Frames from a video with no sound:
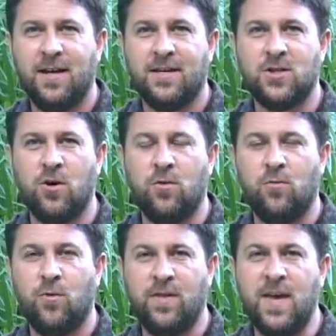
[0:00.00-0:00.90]
So
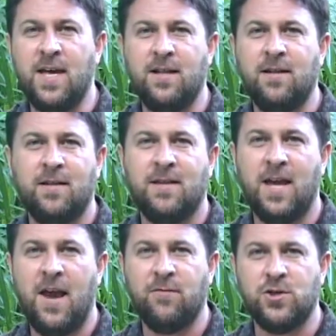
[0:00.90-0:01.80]
within
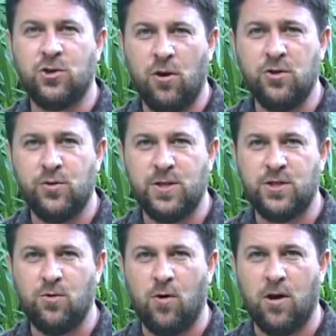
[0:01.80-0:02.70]
the average grocery
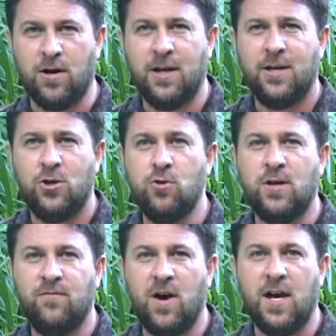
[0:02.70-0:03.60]
store, you
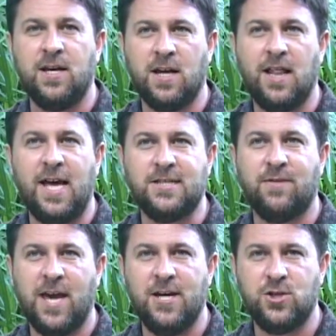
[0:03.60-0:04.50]
can find a
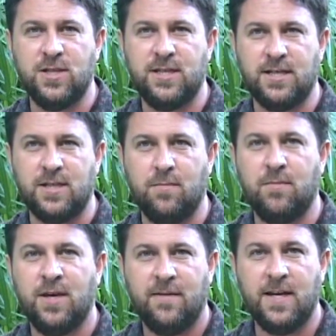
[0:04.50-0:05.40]
classification system
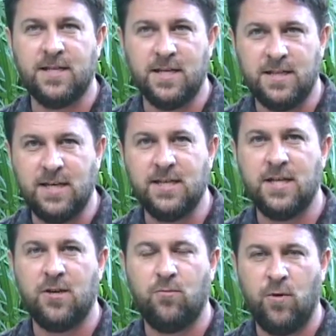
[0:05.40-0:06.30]
that is
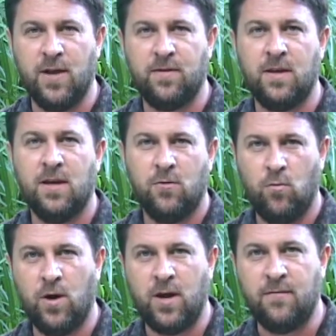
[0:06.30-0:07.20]
consistent with
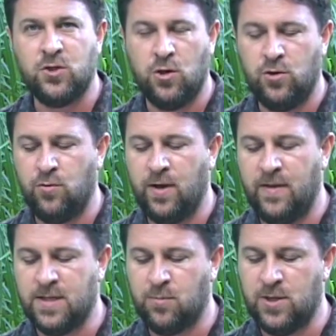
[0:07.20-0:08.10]
what I've shown you in
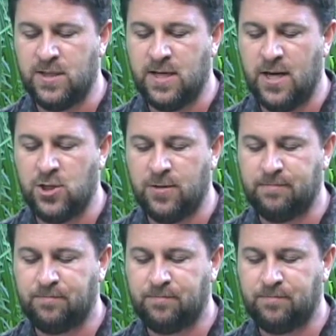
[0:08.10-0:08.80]
this presentation.